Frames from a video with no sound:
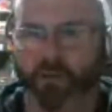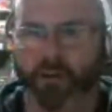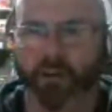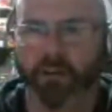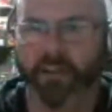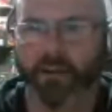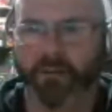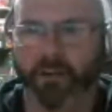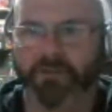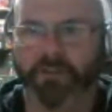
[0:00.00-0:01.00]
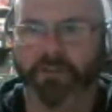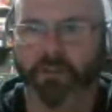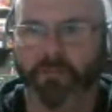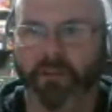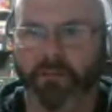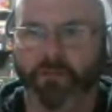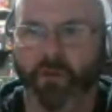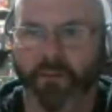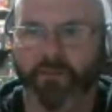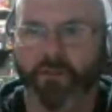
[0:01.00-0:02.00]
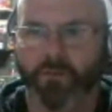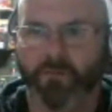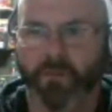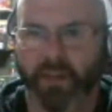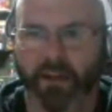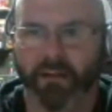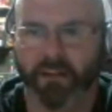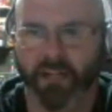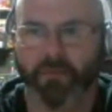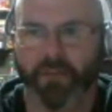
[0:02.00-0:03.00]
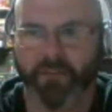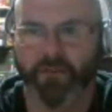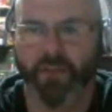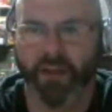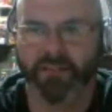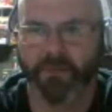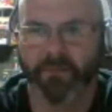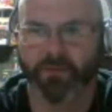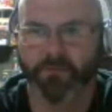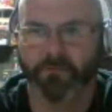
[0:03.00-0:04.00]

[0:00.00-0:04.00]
on now, don't you? I mean, quite a few thousand people.